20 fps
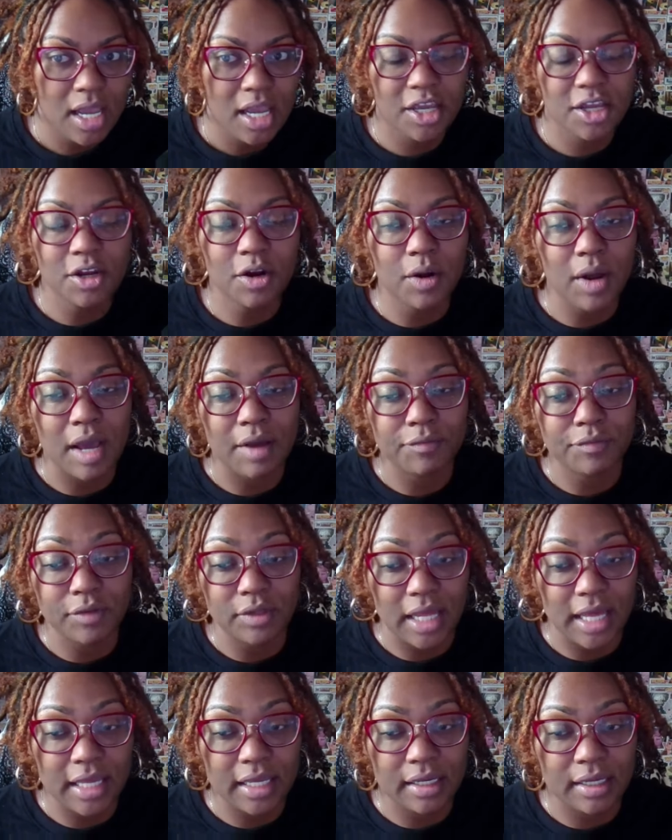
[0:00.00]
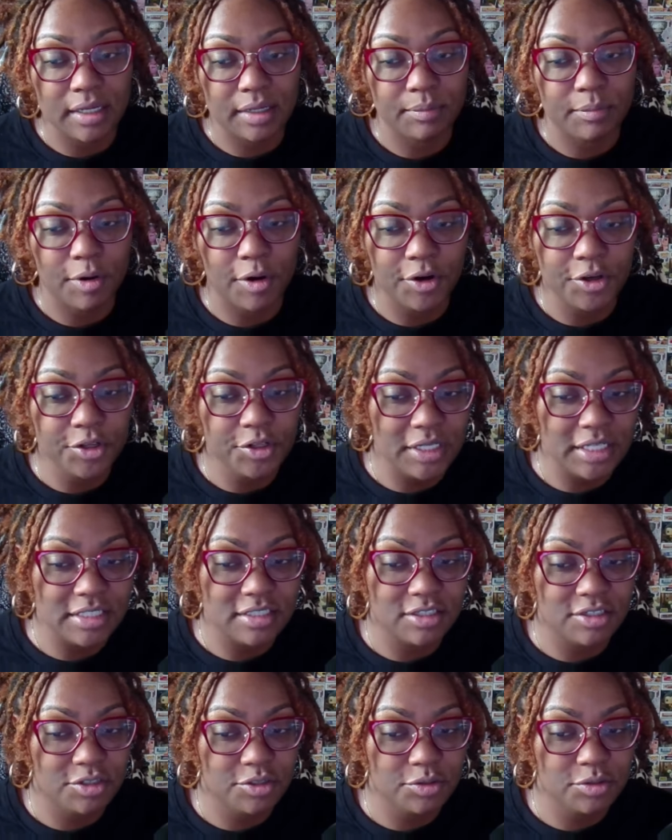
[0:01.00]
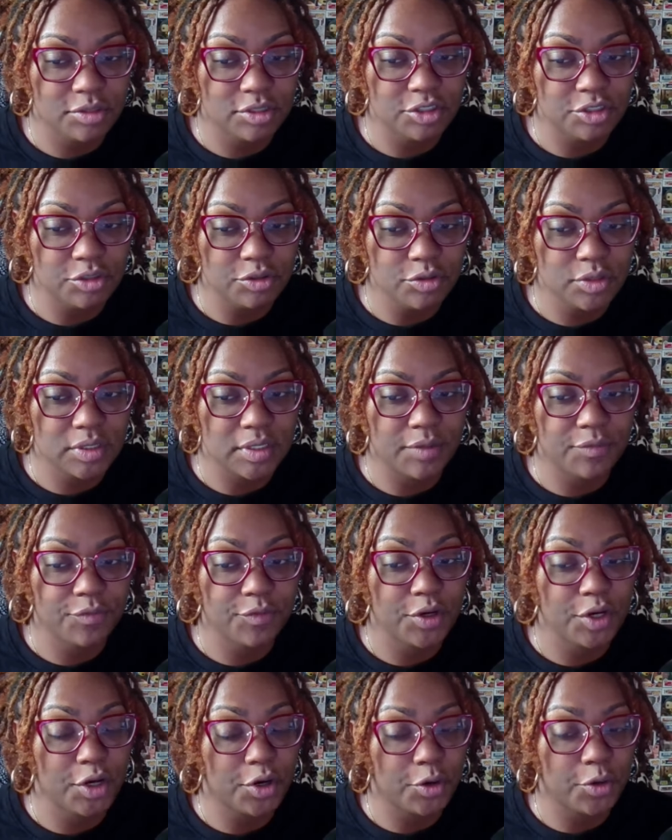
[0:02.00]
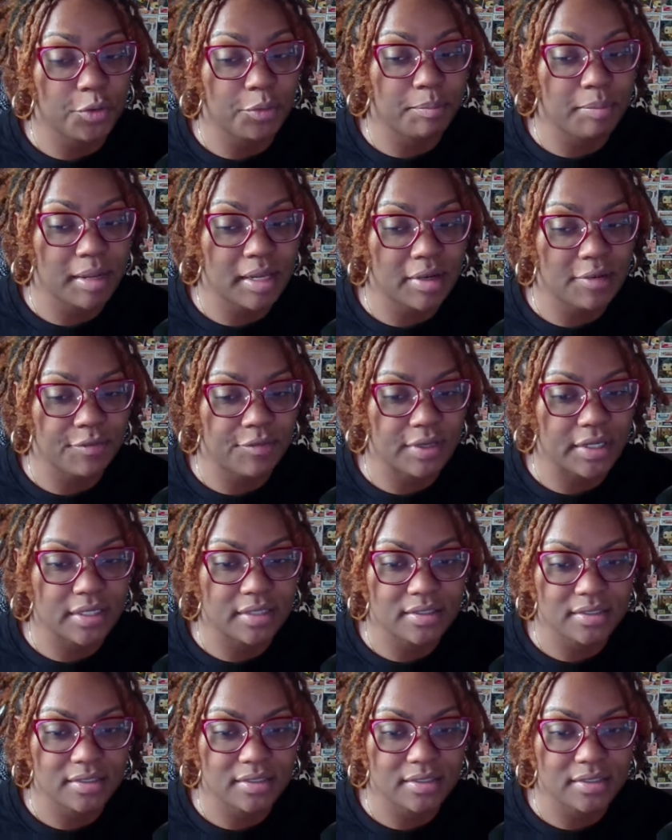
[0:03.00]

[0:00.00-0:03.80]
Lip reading: You don't have to like him. All you need to do is use him for your own benefit.